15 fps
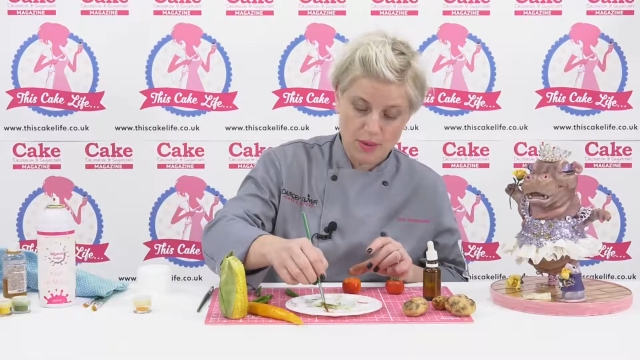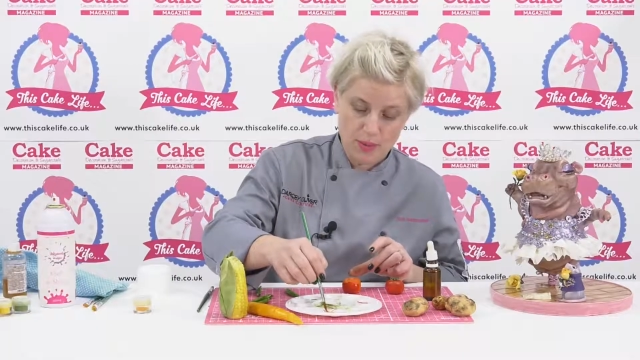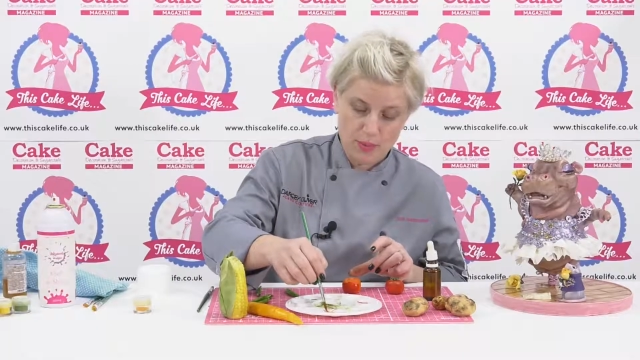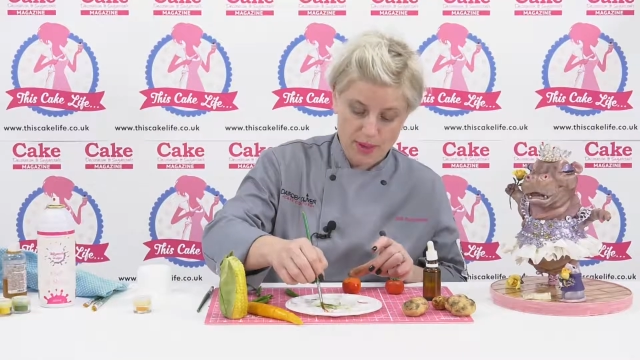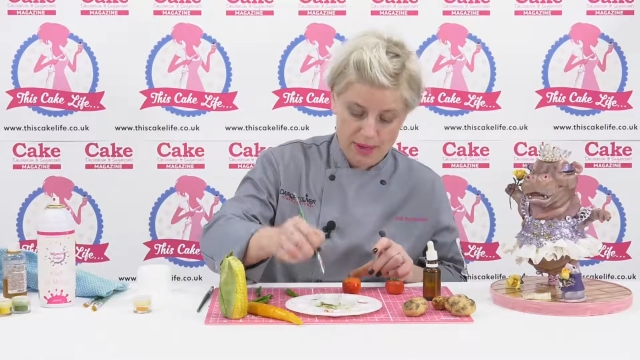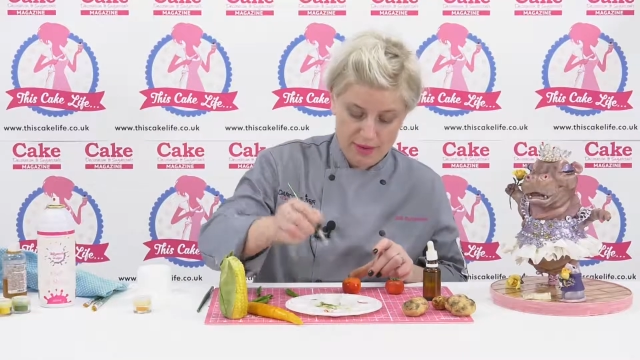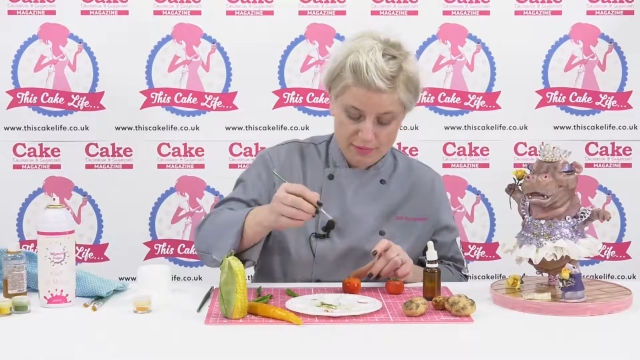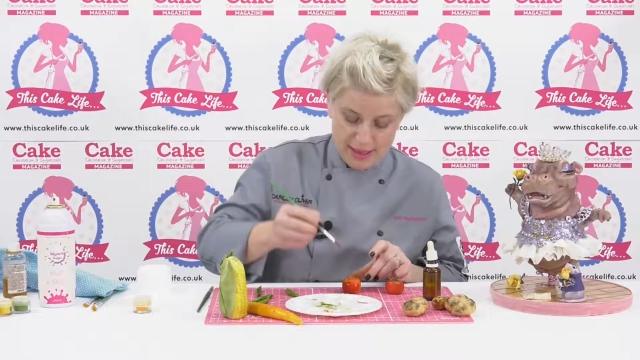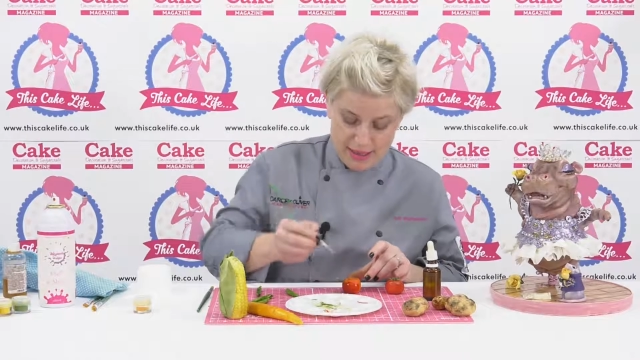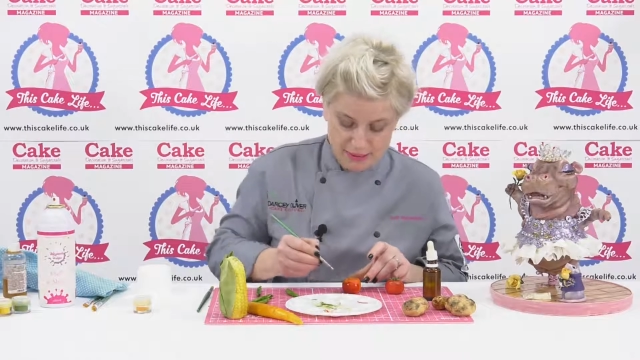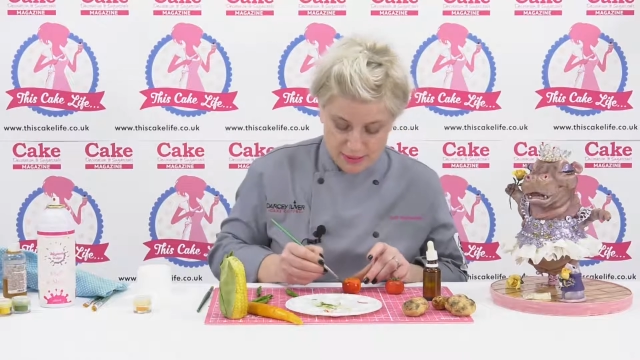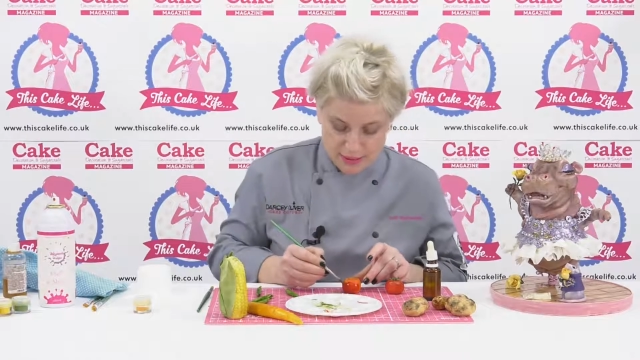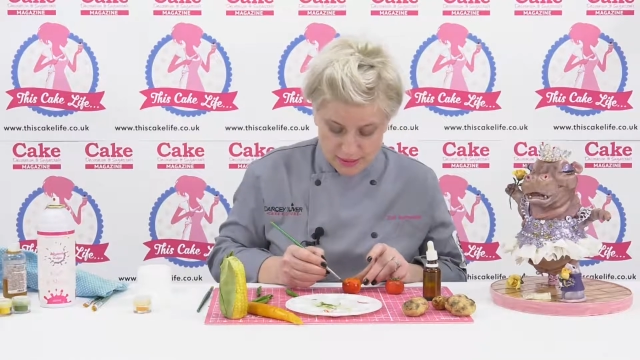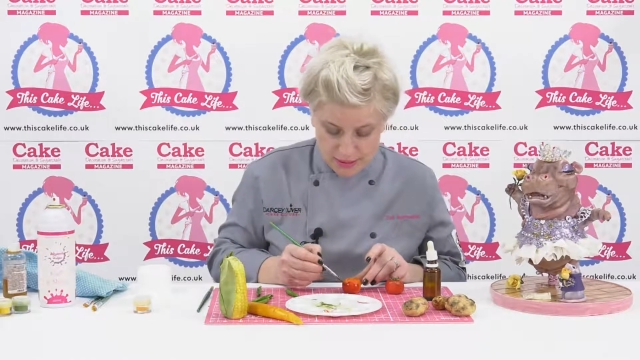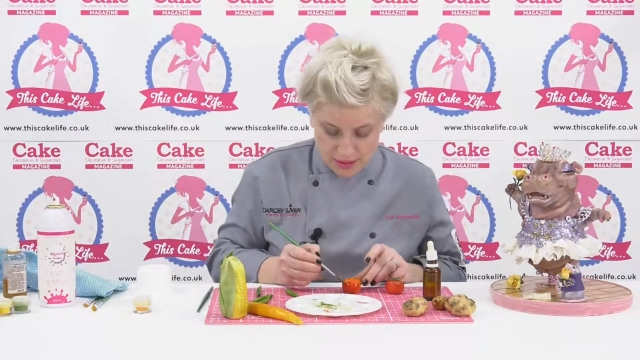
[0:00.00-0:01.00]
my way
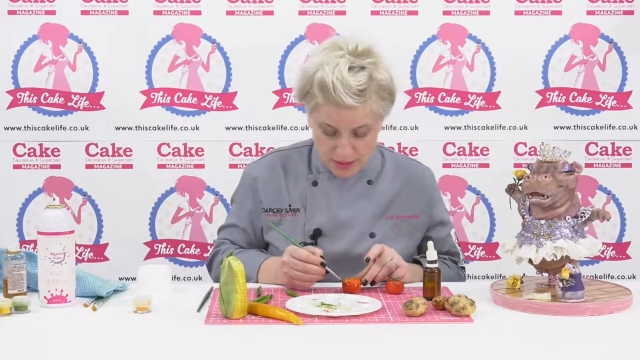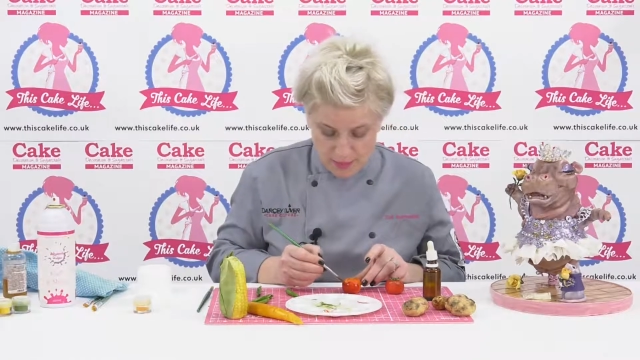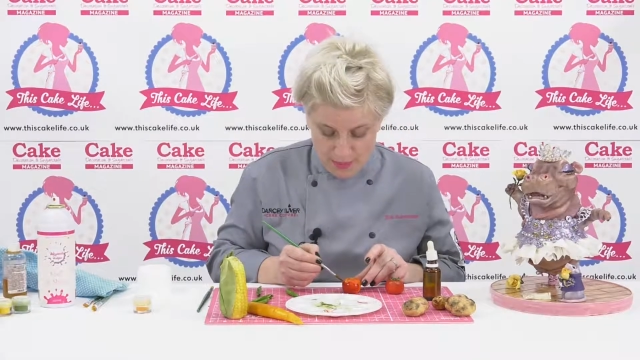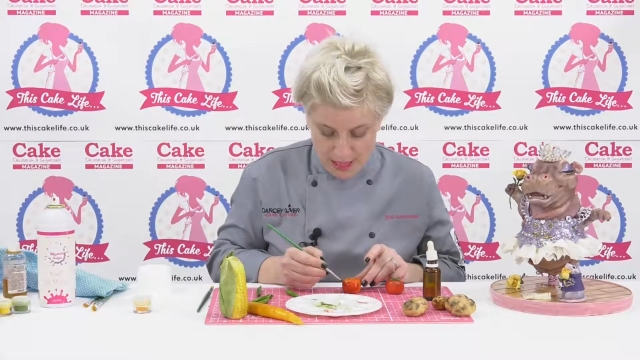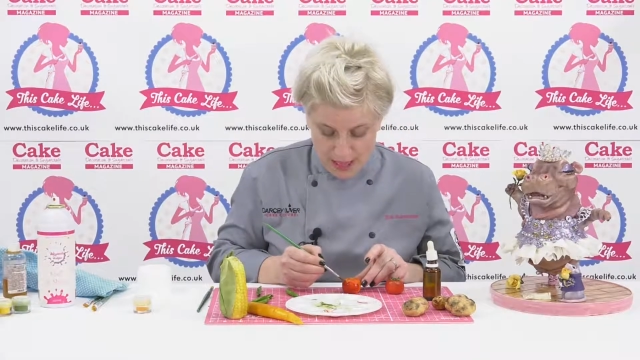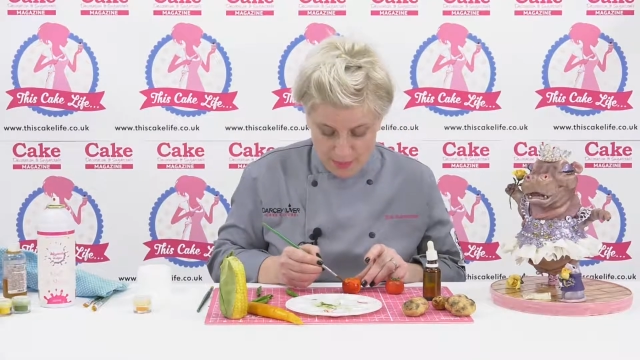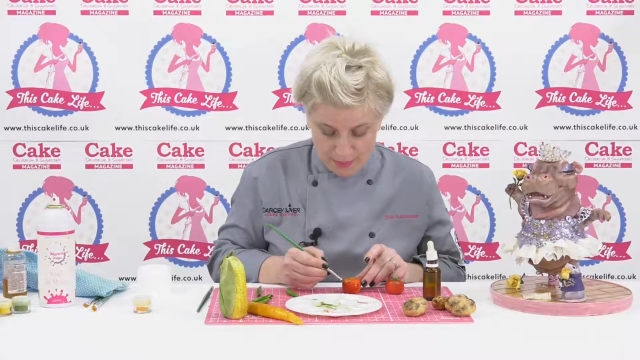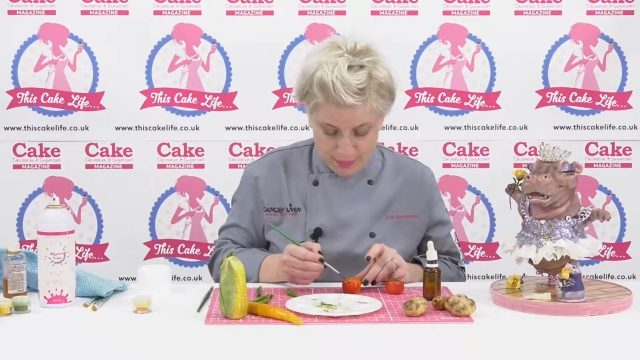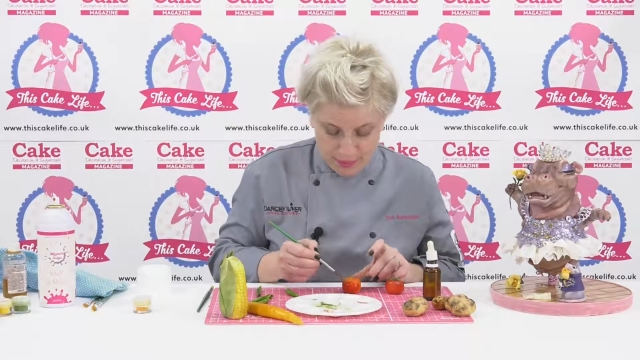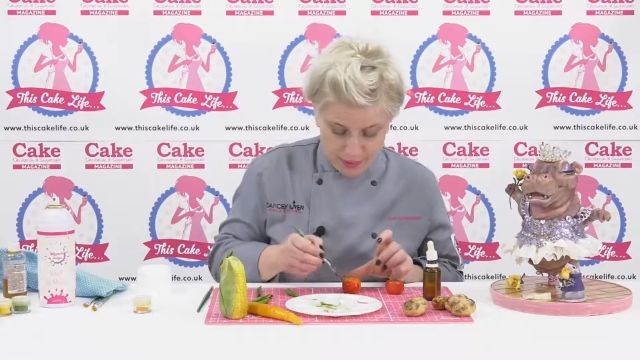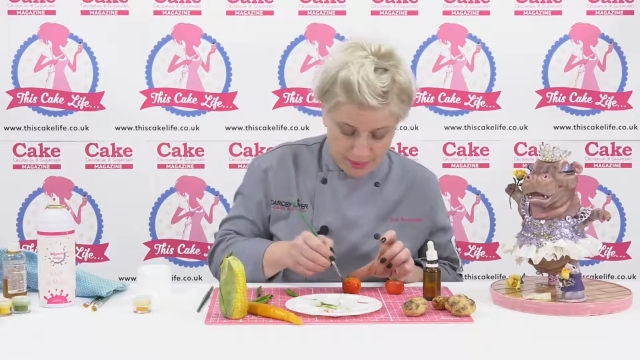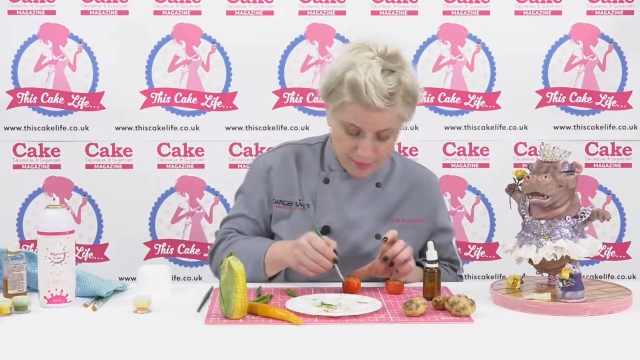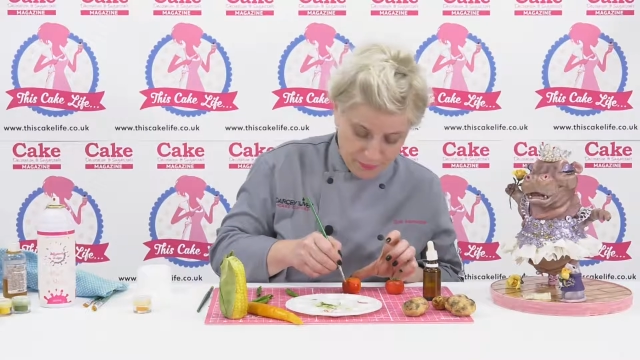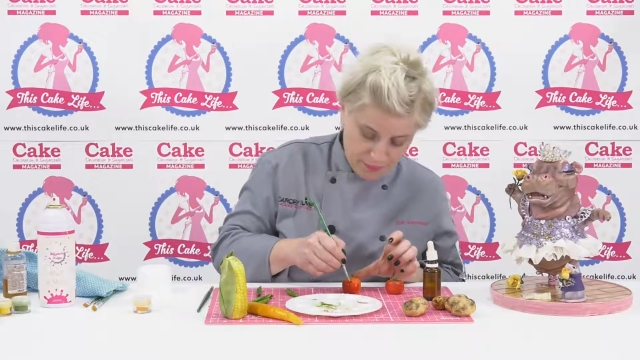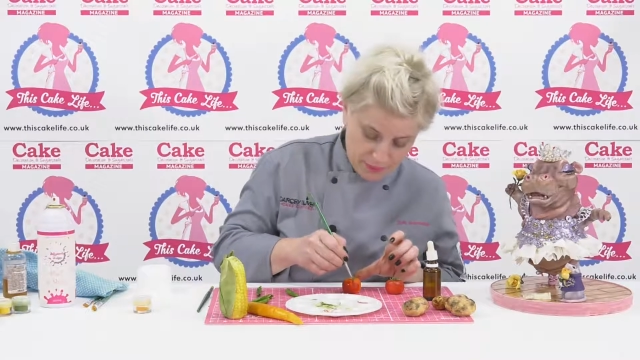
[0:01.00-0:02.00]
around until I'm
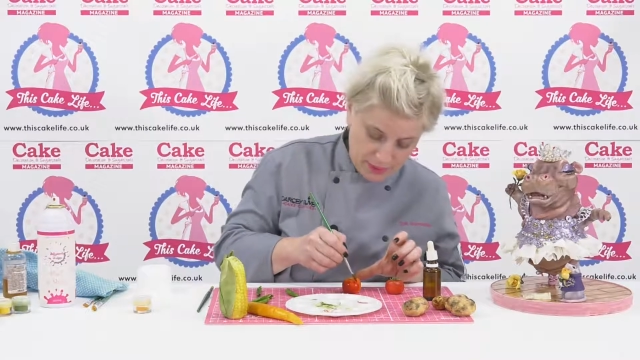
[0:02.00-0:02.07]
happy